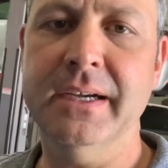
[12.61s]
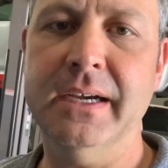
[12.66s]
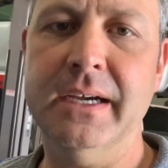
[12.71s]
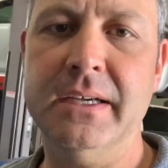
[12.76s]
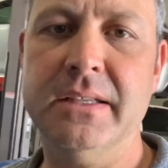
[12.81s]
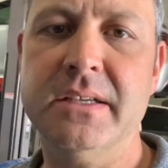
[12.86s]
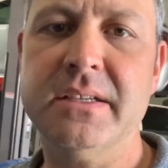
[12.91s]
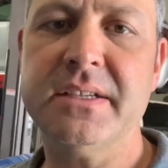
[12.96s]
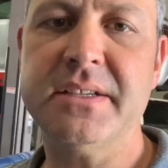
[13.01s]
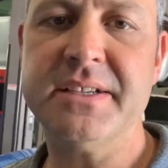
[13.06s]

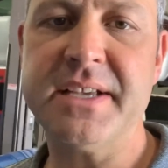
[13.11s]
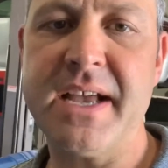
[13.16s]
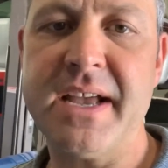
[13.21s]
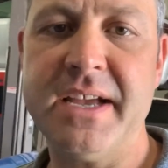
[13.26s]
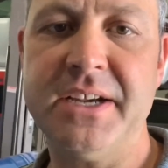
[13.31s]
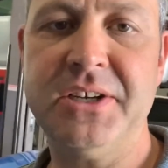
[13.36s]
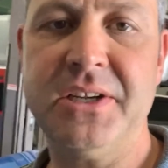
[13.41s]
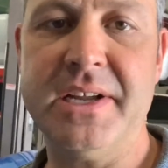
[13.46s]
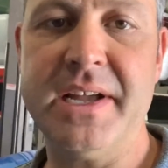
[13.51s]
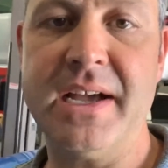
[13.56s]
This is
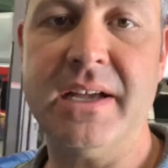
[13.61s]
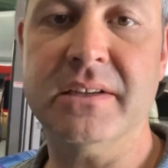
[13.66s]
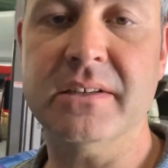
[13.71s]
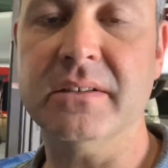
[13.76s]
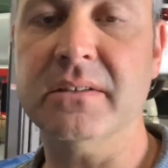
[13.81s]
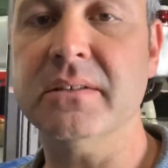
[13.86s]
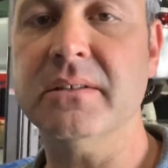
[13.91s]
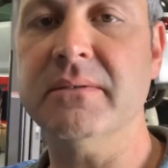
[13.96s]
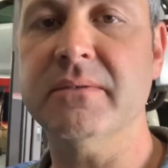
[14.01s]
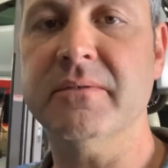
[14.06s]
actually our
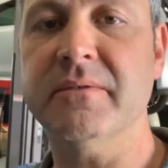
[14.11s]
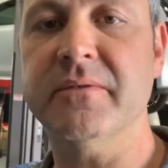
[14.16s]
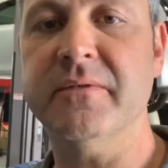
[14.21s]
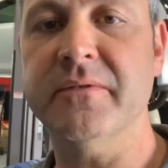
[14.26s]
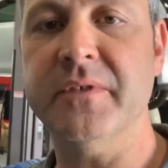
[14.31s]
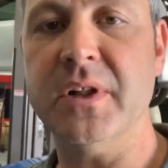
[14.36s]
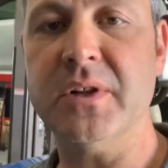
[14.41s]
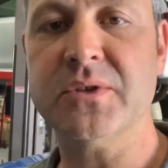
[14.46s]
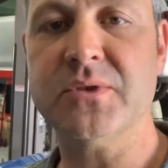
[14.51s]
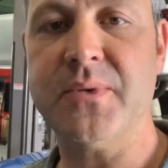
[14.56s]
little
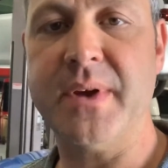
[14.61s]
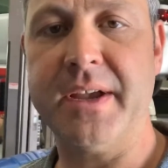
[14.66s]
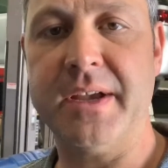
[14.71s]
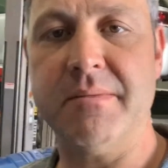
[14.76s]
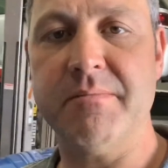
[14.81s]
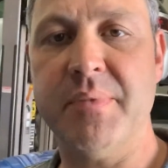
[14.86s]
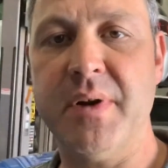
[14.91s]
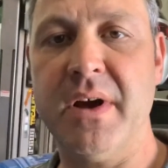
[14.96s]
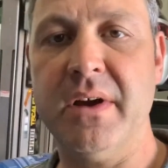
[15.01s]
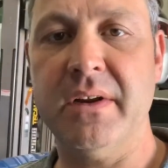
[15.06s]

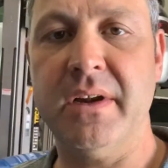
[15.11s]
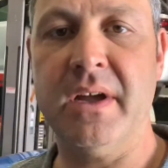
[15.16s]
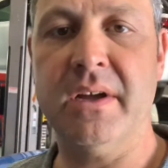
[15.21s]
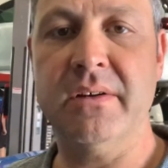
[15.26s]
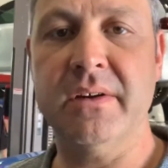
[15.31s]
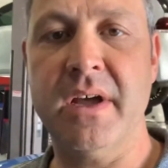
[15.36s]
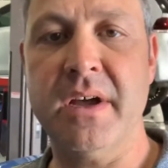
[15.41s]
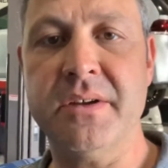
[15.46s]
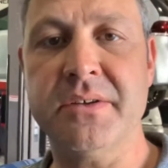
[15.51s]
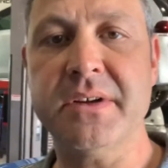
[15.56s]
Volkswagen Polo
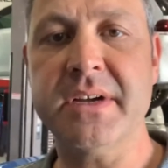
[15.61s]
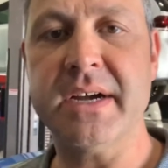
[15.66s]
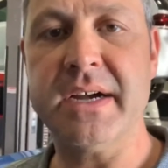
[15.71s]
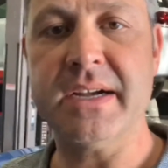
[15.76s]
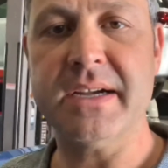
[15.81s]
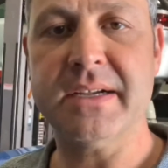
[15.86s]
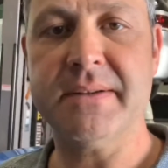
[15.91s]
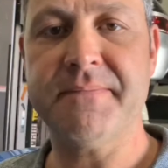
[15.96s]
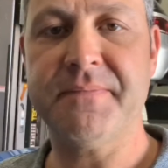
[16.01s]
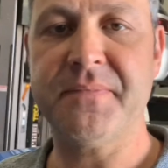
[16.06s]
loan
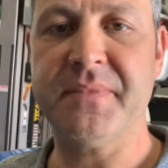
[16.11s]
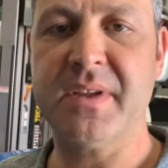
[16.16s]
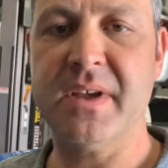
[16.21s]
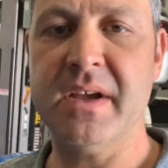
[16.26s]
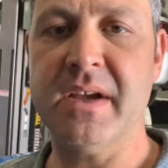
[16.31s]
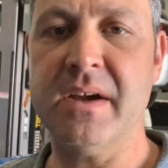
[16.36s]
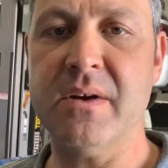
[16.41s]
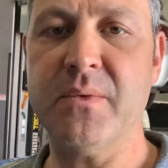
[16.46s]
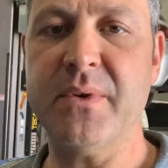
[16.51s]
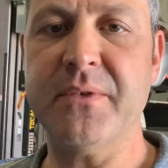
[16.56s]
car.
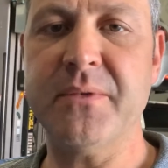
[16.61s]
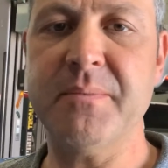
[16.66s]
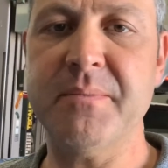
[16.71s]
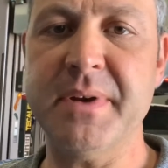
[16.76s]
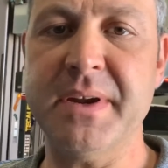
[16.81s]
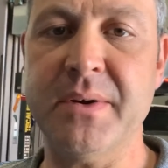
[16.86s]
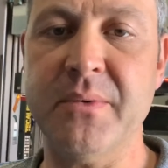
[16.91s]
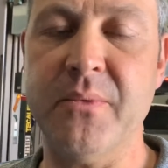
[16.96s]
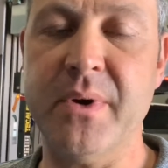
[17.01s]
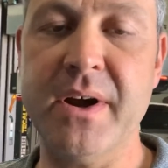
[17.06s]
We've
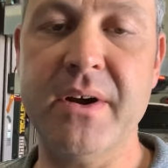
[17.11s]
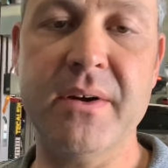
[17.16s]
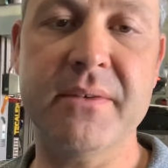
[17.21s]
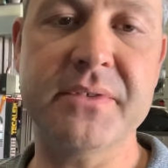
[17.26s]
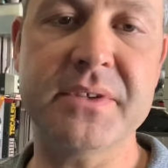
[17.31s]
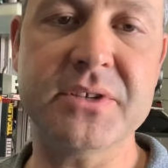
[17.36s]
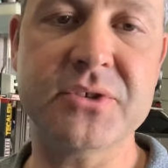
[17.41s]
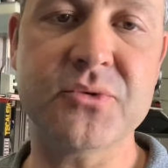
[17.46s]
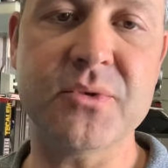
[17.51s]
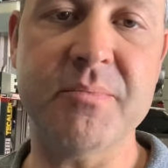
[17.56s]
been aware
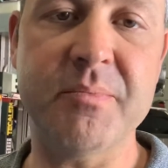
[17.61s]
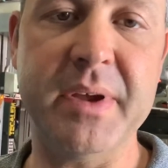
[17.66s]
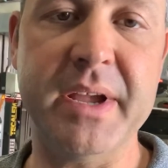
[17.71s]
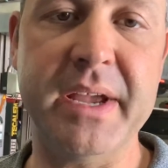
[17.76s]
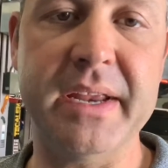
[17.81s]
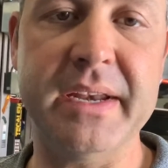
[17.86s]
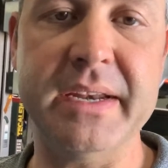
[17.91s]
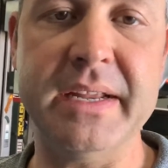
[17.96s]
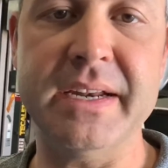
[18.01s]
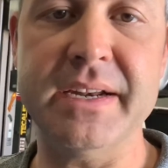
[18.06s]
of this
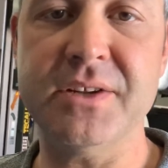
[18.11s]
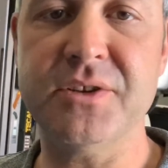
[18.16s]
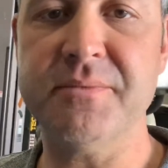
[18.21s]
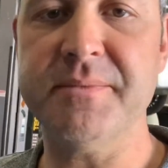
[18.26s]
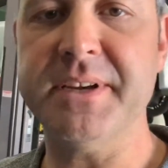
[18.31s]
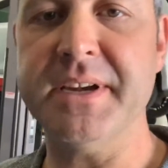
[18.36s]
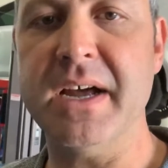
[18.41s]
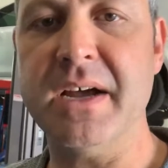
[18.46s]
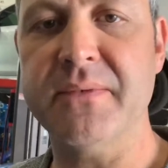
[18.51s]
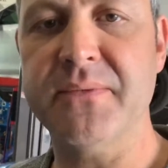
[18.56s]
repair needing to
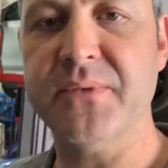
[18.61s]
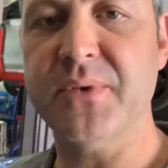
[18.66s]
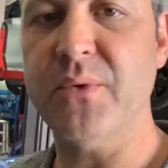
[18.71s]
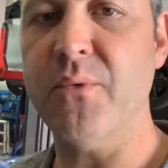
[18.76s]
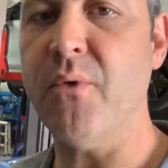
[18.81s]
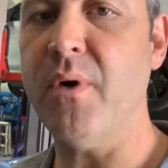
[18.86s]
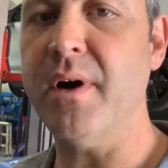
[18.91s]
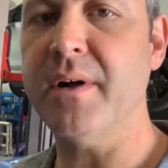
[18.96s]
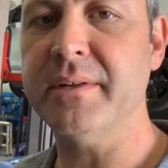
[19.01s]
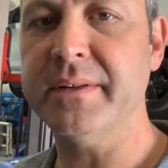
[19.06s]
be done for a
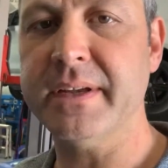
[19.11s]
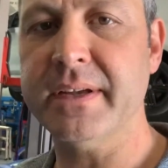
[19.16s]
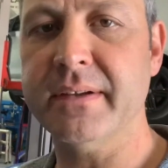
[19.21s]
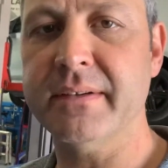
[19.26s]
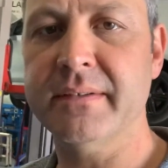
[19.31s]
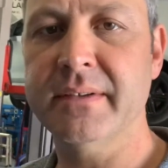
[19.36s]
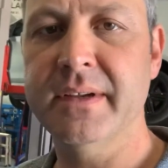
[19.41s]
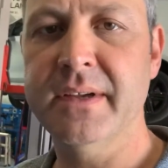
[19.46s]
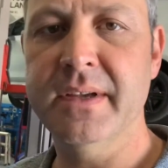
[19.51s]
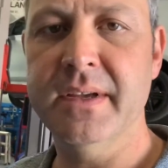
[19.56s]
while
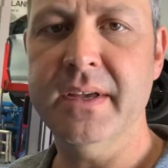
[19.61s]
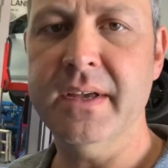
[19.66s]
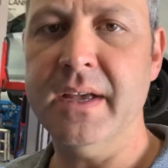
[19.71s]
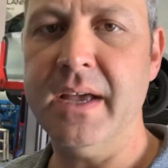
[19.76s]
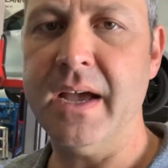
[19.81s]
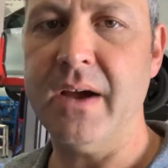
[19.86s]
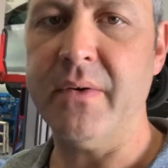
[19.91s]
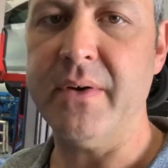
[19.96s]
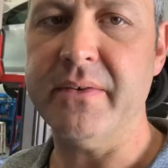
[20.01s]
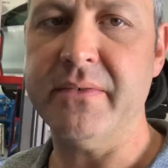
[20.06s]
now.
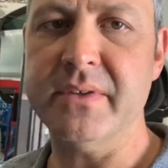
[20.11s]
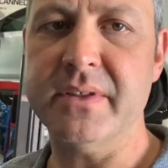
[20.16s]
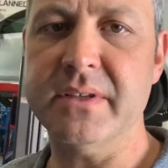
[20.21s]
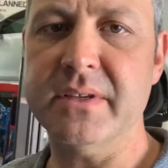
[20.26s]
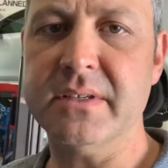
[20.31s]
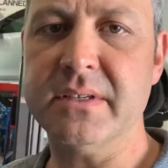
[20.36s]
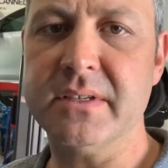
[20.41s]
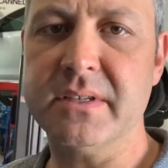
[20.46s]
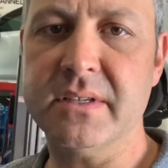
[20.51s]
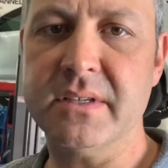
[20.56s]
However,
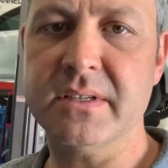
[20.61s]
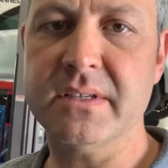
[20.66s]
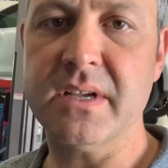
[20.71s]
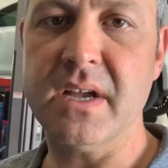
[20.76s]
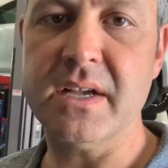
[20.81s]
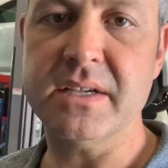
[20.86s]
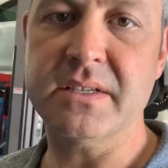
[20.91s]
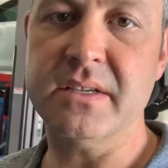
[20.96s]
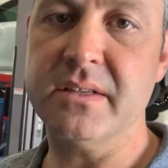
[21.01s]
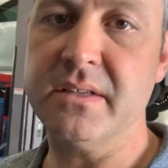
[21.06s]
the
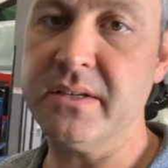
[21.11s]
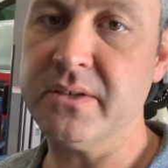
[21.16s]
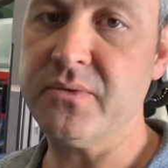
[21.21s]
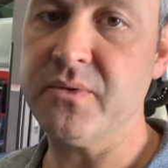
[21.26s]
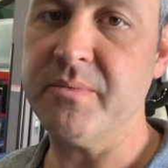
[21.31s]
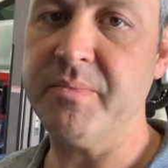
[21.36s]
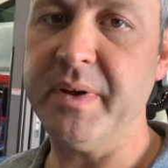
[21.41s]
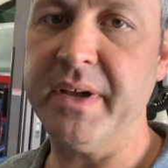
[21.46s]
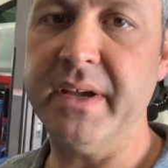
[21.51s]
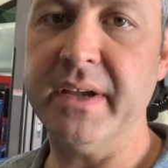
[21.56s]
size of
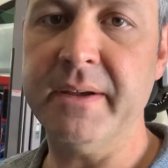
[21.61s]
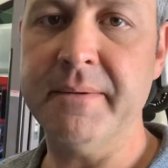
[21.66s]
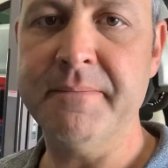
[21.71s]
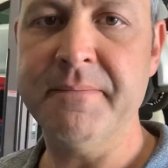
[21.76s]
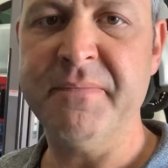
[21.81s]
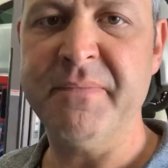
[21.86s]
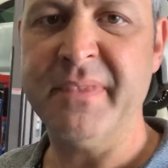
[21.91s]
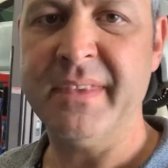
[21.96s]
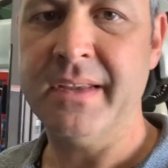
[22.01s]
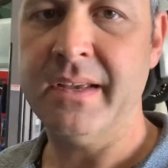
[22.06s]
this repair
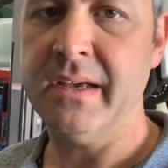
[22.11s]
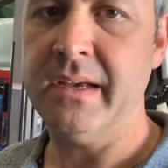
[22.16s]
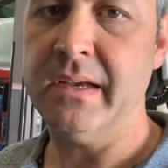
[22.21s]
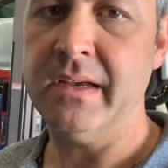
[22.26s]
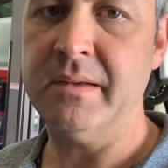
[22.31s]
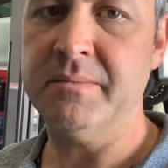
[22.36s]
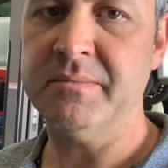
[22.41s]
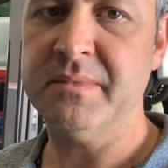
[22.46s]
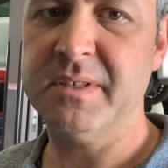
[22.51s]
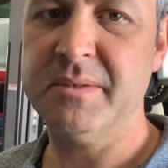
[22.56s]

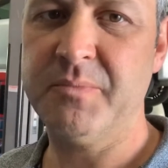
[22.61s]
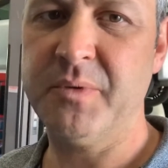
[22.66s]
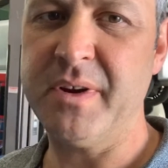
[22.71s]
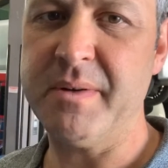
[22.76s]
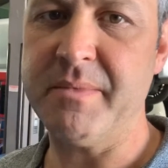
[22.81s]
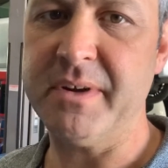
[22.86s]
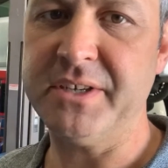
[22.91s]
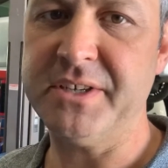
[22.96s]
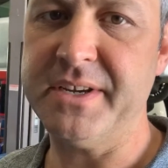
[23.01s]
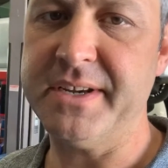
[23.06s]
is
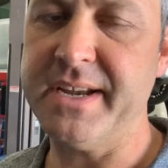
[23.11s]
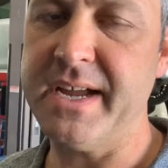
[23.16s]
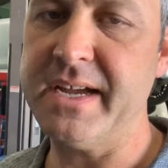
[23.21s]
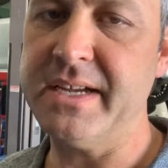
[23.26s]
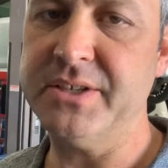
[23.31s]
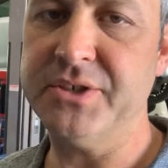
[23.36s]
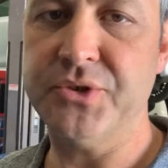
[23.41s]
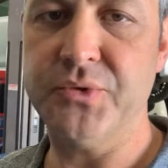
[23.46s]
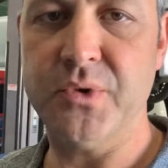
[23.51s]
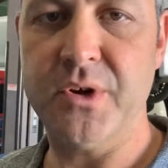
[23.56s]
pretty much a
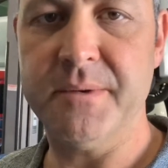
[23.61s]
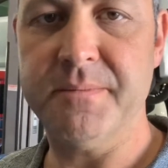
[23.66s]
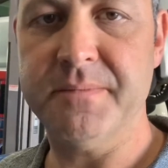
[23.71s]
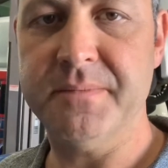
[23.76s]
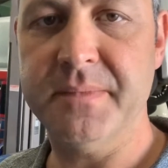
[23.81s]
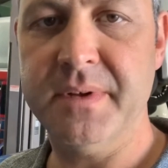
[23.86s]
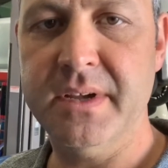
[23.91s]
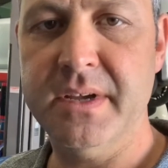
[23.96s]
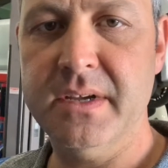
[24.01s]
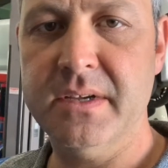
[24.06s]
day's job.
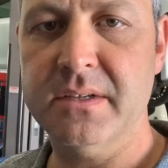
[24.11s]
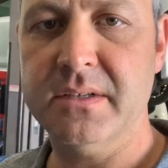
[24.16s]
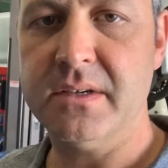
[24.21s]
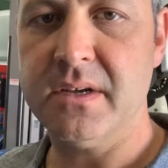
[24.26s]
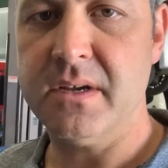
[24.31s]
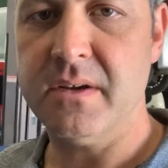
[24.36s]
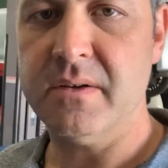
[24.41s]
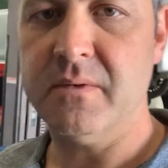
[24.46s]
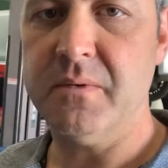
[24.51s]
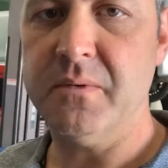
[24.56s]

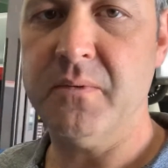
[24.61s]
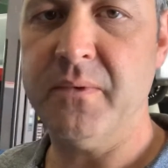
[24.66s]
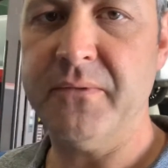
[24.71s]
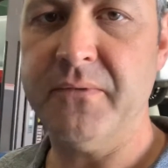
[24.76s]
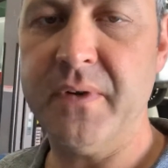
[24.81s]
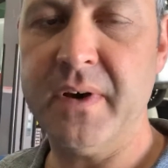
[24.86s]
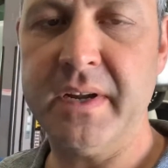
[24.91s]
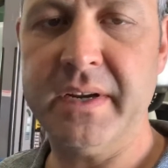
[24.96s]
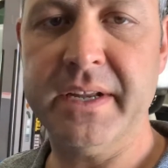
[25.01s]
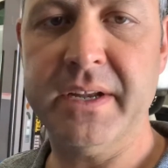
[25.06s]
So we
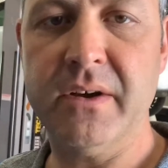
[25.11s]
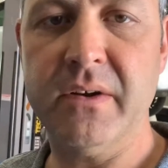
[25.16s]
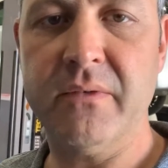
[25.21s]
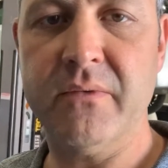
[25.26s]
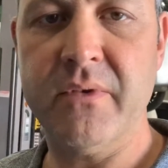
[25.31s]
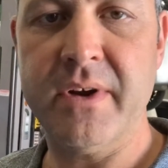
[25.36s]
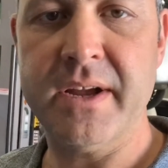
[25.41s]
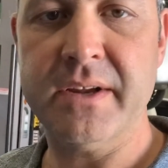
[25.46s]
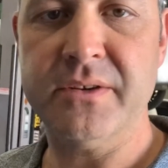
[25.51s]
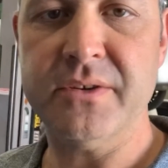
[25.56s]
finally
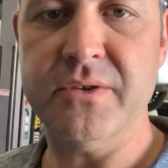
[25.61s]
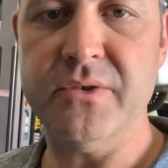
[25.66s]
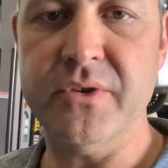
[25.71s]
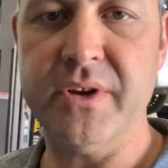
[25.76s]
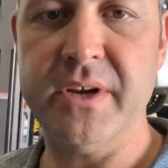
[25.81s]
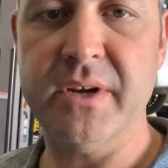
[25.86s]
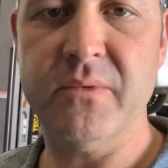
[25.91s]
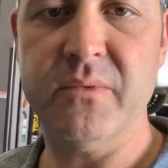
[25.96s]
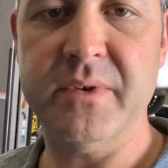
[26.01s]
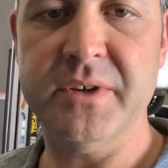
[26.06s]
got round to
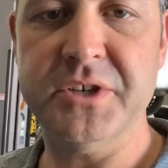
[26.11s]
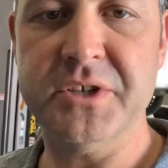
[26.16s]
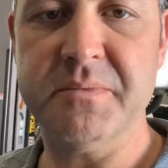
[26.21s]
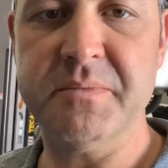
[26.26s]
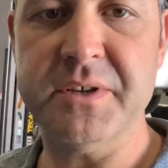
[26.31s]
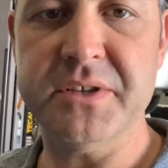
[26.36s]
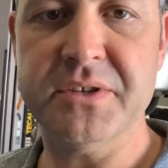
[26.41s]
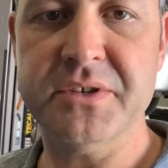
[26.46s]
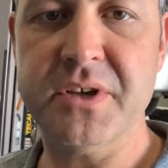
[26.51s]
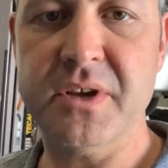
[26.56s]
doing it. We've
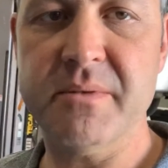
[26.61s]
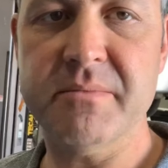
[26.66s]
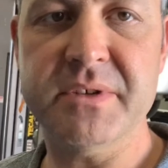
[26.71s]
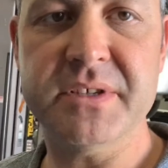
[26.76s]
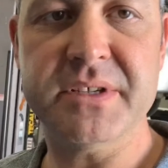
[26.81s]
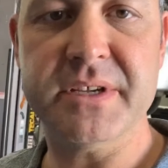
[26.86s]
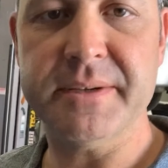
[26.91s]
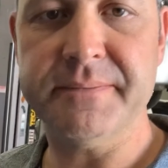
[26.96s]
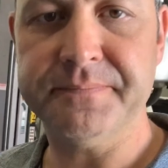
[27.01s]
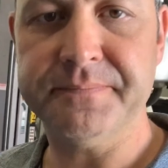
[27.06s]
just been so busy.